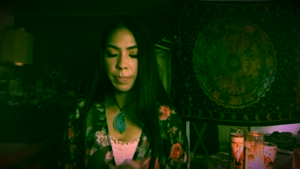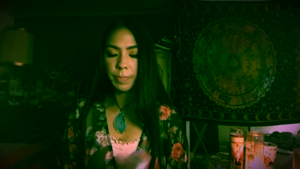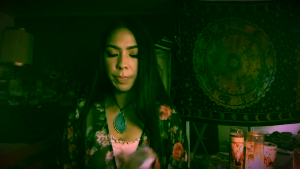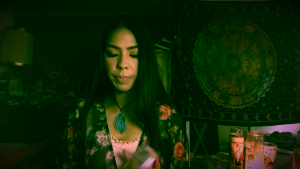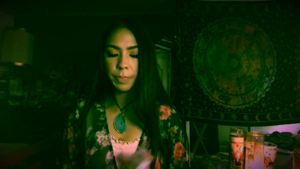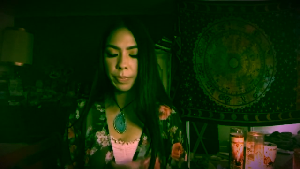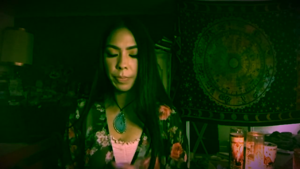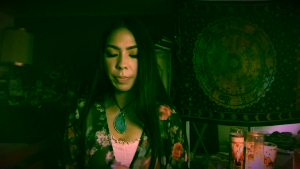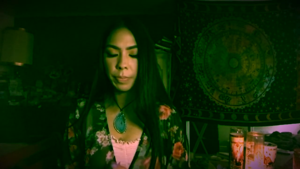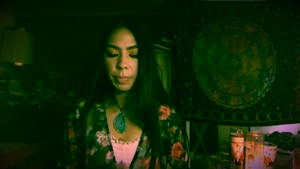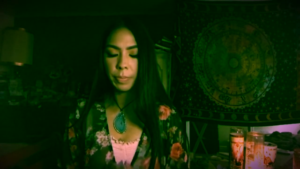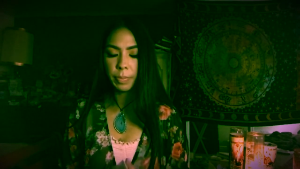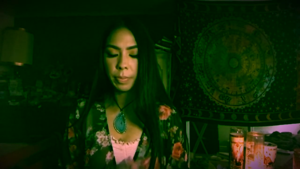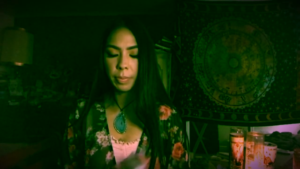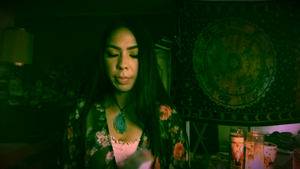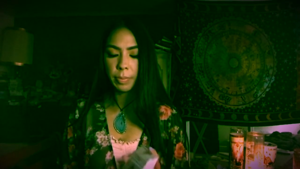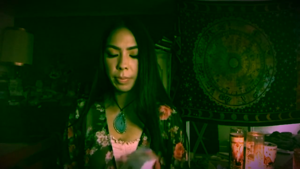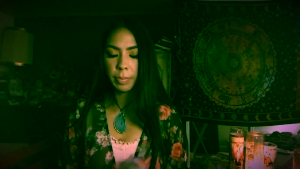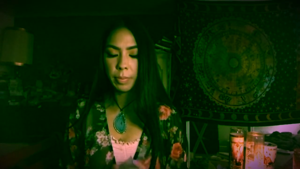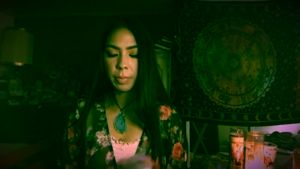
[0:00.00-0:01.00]

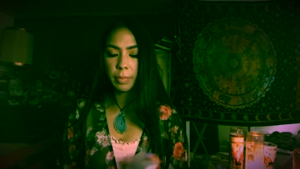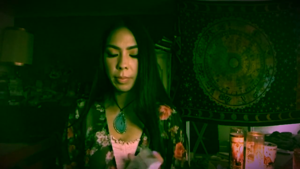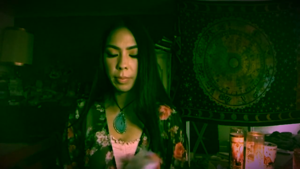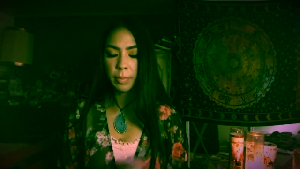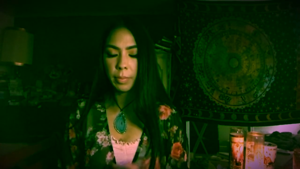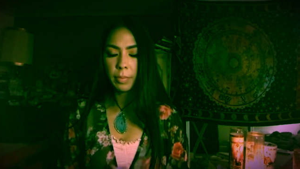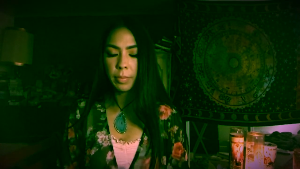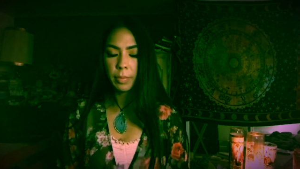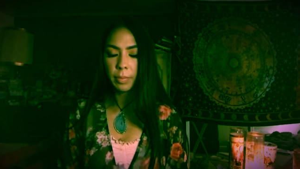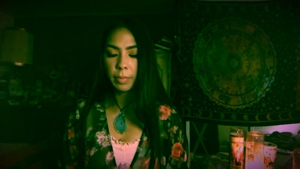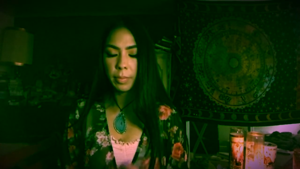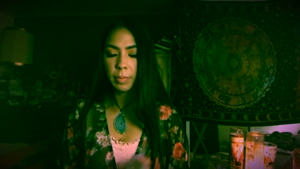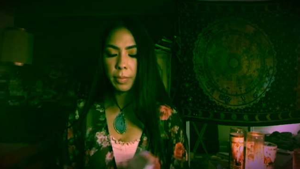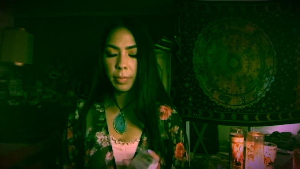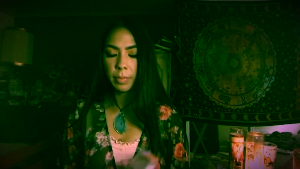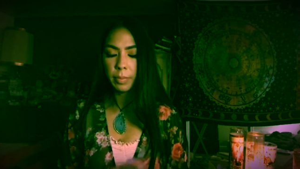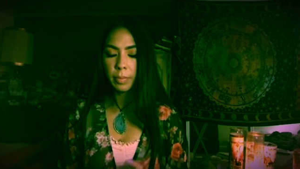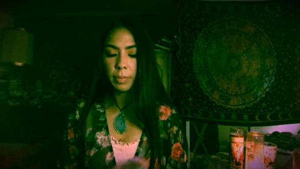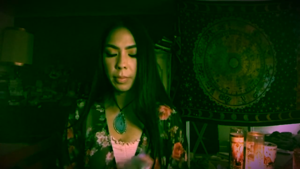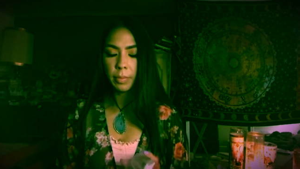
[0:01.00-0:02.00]

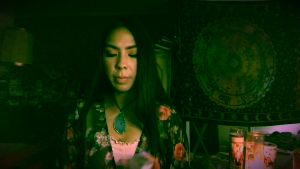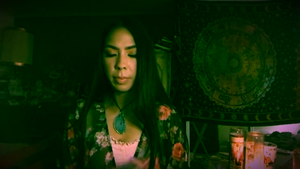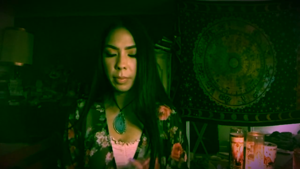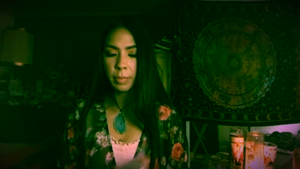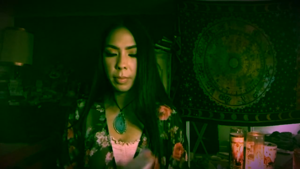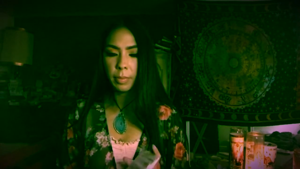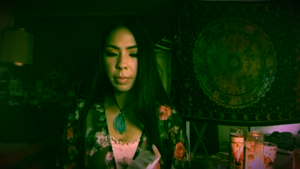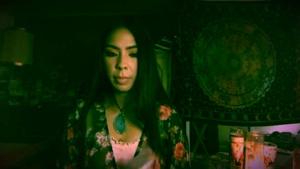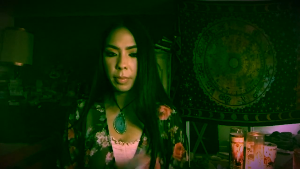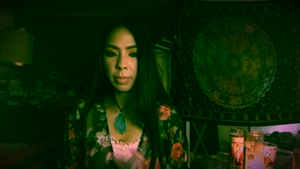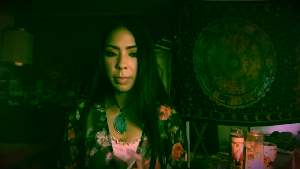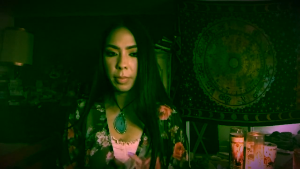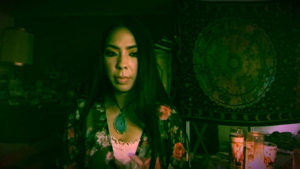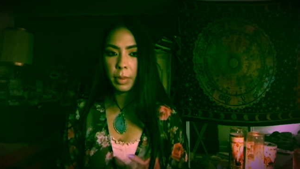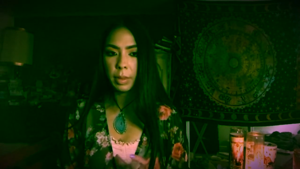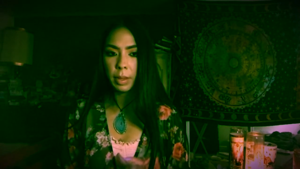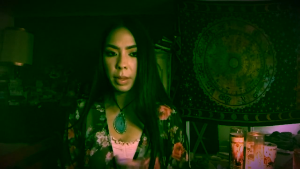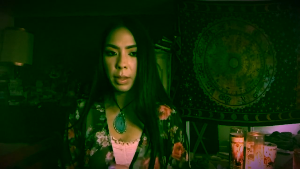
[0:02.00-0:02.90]
(silence)